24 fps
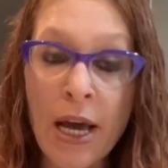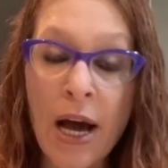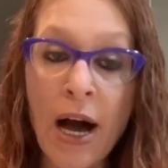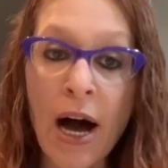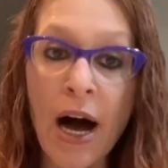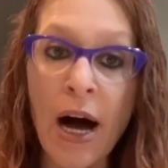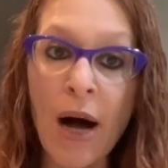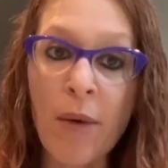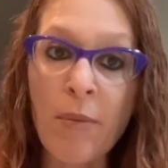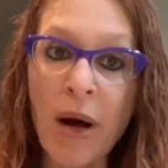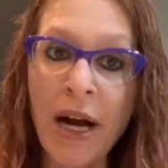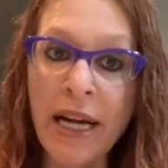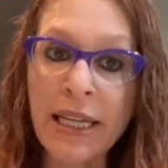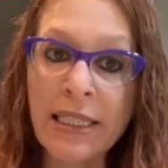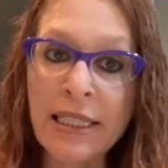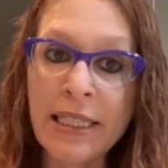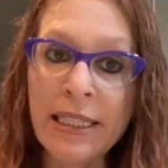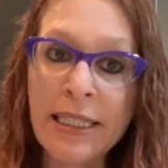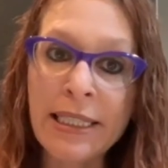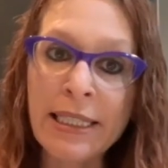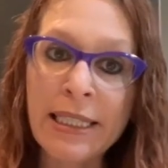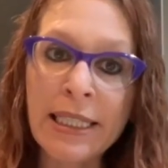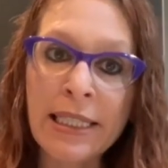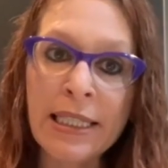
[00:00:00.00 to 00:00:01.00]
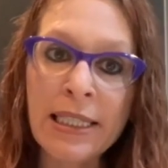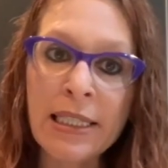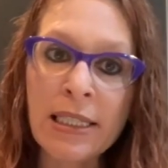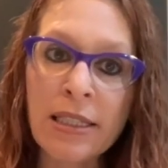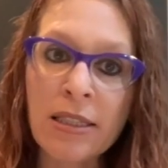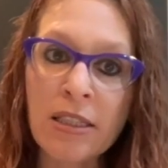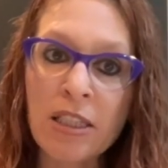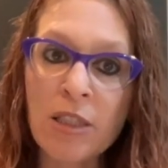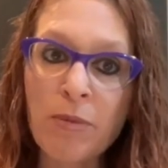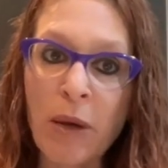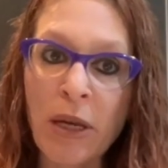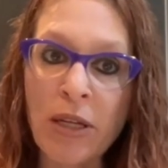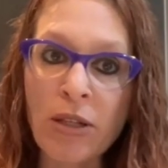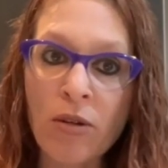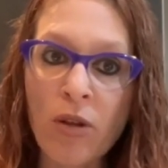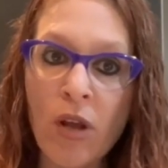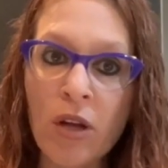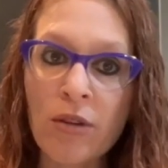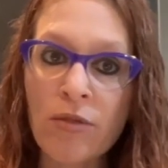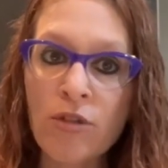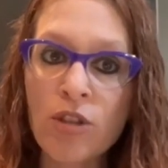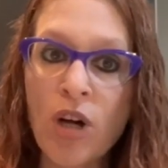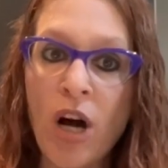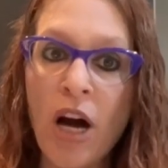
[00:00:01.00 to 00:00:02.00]
I didn't spend a
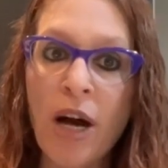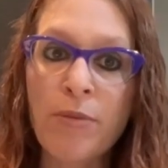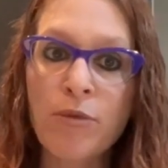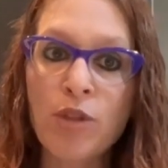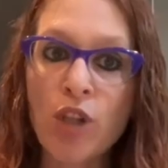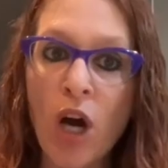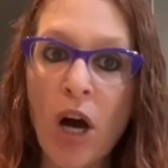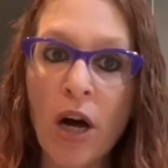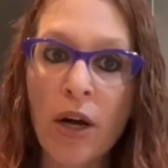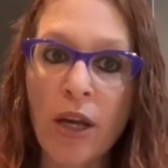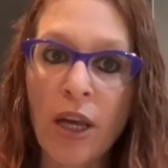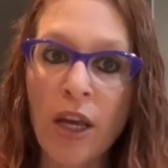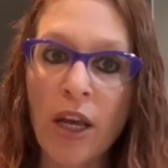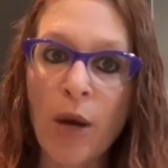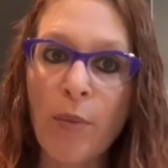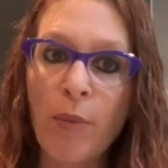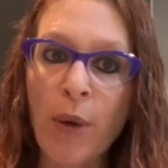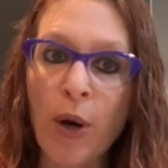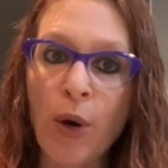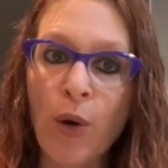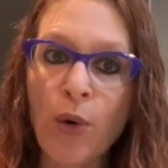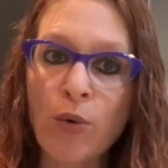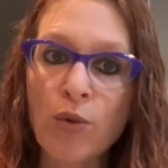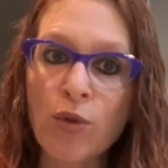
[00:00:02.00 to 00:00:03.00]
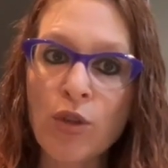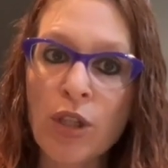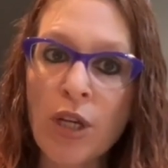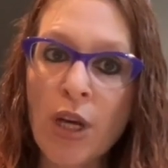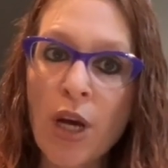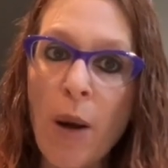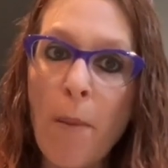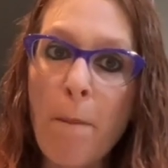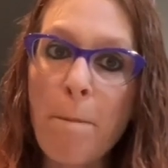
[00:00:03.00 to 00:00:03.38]
lot of time talking about